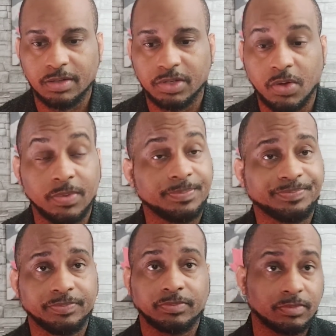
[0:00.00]
So
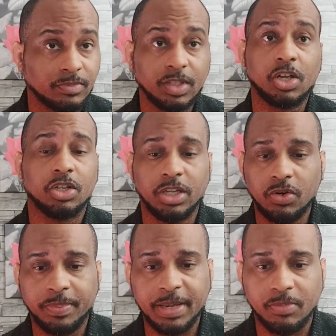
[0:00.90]
a
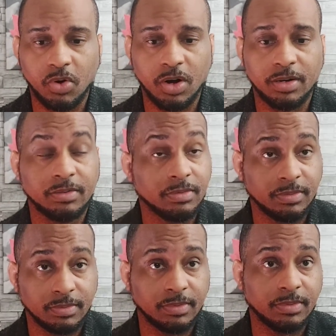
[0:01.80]
little bit more
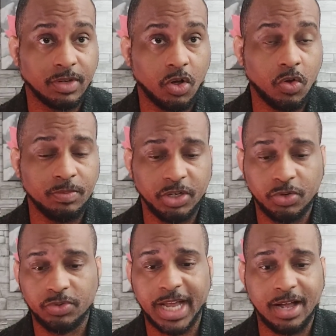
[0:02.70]
home
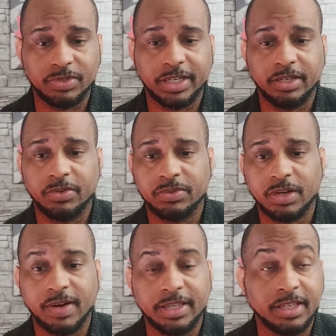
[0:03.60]
news, housing news.
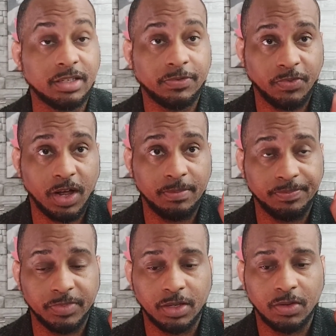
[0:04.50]
All right, this is from